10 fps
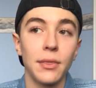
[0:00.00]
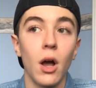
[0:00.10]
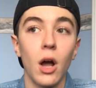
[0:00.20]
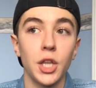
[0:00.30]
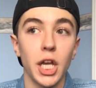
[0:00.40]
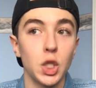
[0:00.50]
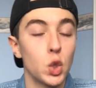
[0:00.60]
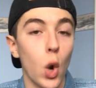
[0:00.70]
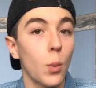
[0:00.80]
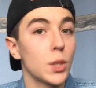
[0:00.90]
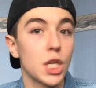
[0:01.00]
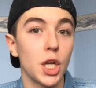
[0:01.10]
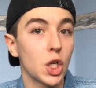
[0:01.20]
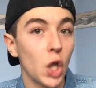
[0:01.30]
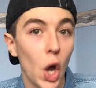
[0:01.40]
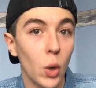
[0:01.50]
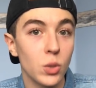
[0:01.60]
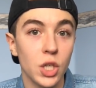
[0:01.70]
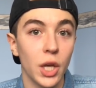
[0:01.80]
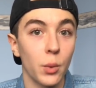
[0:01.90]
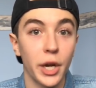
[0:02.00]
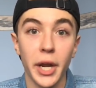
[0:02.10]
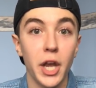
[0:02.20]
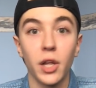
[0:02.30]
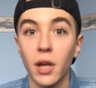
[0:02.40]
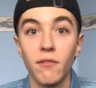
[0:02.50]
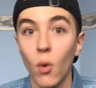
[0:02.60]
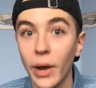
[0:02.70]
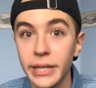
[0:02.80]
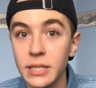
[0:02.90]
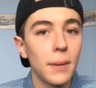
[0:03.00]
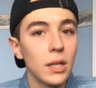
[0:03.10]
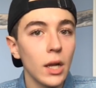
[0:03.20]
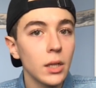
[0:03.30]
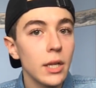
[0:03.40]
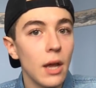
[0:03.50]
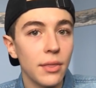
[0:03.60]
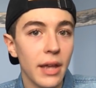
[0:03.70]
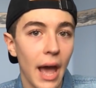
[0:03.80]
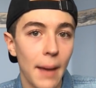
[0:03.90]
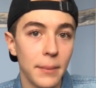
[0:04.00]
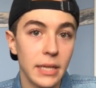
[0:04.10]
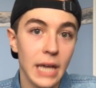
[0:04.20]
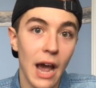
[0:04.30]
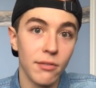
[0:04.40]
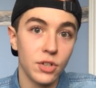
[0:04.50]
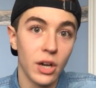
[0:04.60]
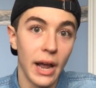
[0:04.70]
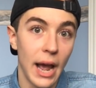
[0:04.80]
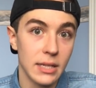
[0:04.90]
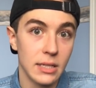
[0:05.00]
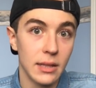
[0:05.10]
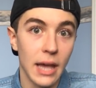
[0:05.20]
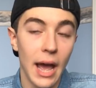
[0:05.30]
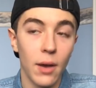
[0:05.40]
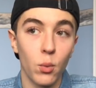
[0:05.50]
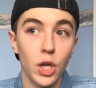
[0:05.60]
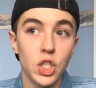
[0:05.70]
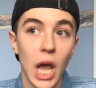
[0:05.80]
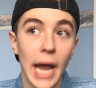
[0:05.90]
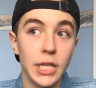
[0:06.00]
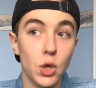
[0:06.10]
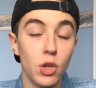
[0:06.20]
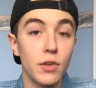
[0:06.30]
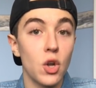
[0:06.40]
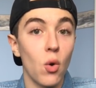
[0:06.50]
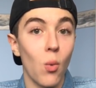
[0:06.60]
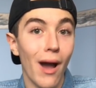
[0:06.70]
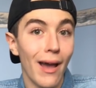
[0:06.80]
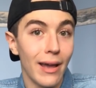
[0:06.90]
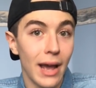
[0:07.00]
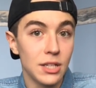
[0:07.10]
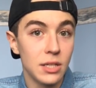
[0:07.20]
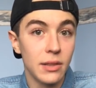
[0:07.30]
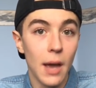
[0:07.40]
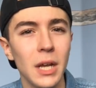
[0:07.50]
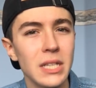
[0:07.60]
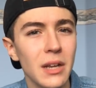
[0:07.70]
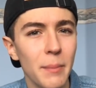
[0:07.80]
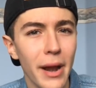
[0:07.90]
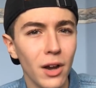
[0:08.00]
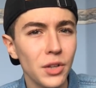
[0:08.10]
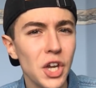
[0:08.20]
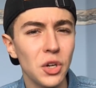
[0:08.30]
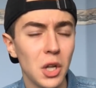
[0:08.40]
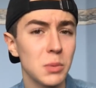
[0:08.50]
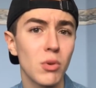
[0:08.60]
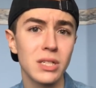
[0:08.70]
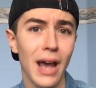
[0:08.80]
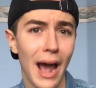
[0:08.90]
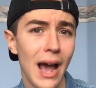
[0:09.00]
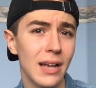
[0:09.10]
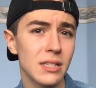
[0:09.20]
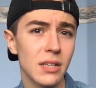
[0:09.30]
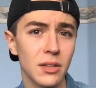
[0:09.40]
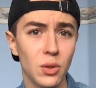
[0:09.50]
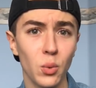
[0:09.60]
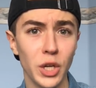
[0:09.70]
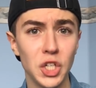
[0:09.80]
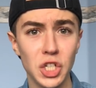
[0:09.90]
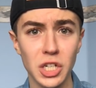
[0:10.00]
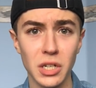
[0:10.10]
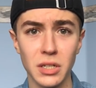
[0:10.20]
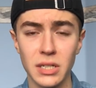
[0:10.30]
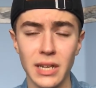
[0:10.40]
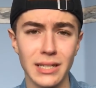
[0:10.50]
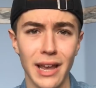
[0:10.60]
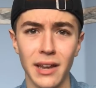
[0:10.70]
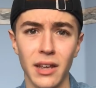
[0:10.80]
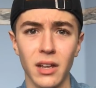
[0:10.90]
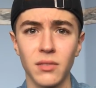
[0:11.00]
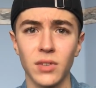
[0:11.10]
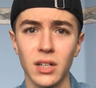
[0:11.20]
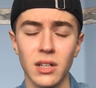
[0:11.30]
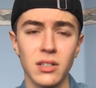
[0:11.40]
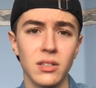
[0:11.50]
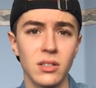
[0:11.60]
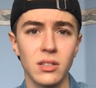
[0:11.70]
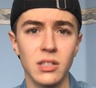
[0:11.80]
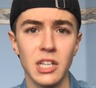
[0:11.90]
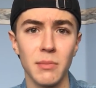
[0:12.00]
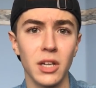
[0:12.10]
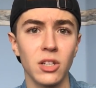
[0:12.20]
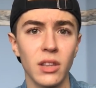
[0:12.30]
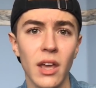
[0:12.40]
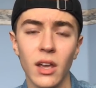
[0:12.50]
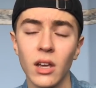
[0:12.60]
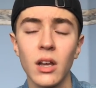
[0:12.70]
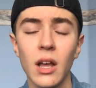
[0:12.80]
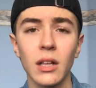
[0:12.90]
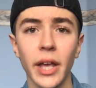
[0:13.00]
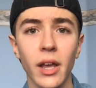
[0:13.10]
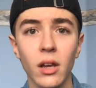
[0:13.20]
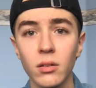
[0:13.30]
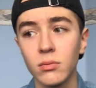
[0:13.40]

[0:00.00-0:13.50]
I thought like a door was gonna close or like we were gonna hear like a voice. But luckily nothing happened after I asked it that, which I don't even know why I asked it that. Cause like apparently you're not supposed to ask like the Ouija satanic fucking demon thing, like